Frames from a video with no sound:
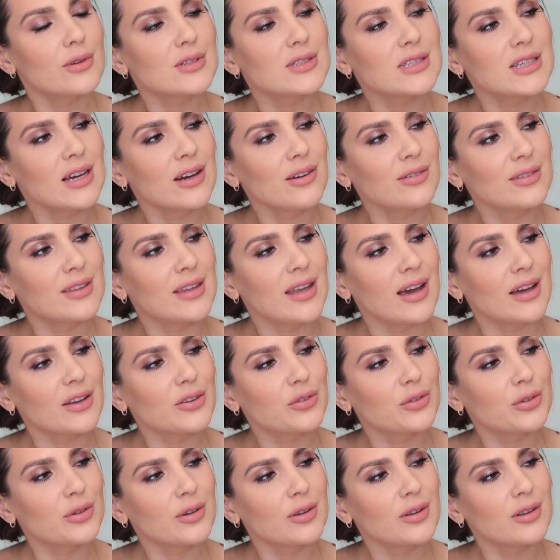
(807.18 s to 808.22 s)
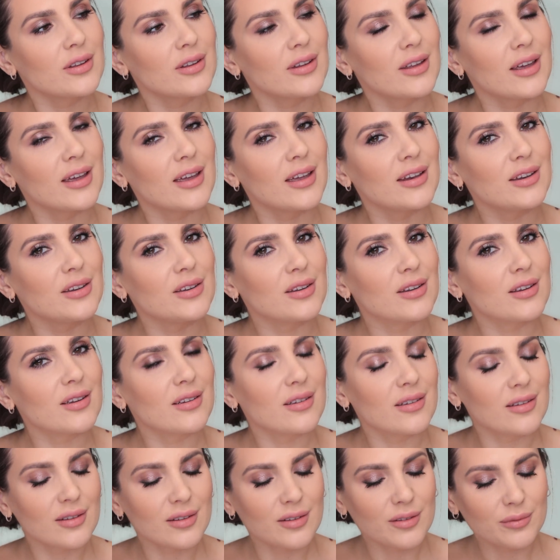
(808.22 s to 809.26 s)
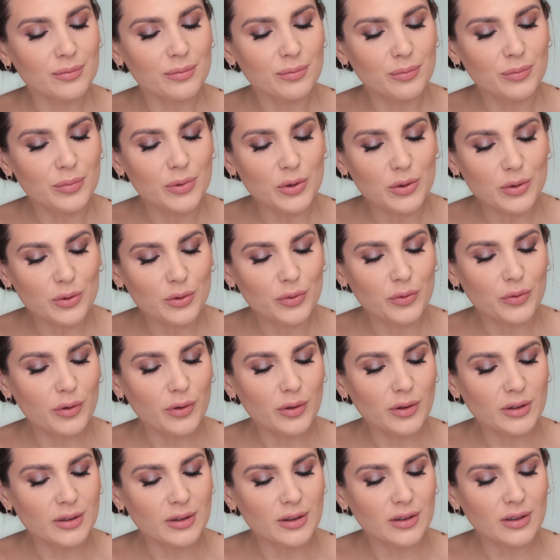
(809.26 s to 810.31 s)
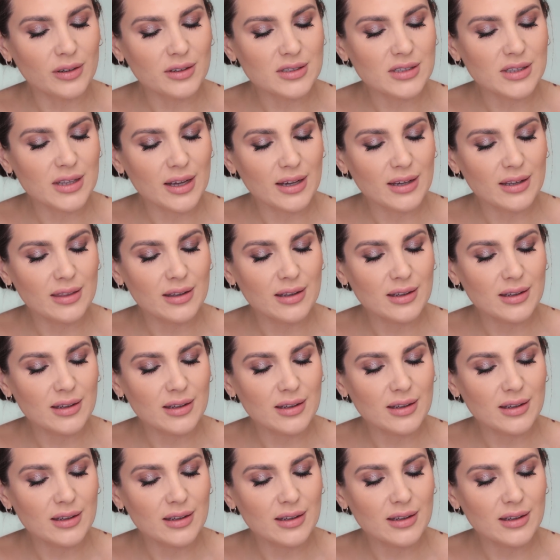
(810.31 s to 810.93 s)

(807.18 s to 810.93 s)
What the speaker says: you see how natural and beautiful it looks like